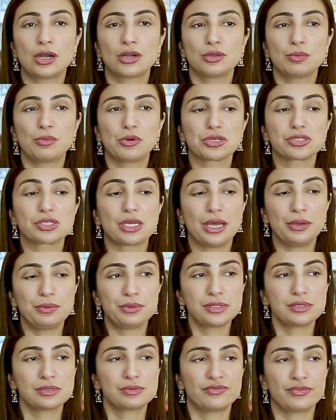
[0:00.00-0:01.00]
out of the box. So I
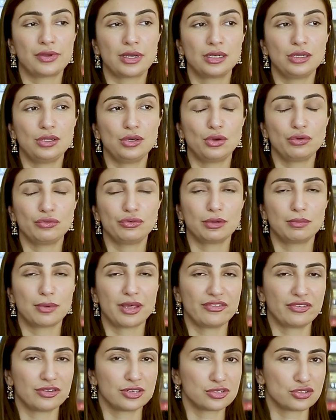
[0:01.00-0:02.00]
was finally offered
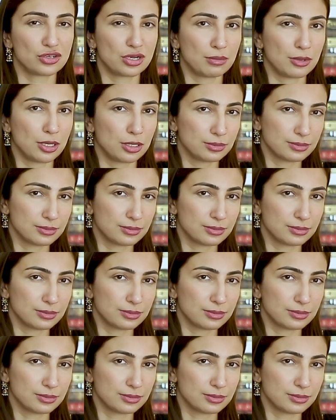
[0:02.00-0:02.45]
my first drama.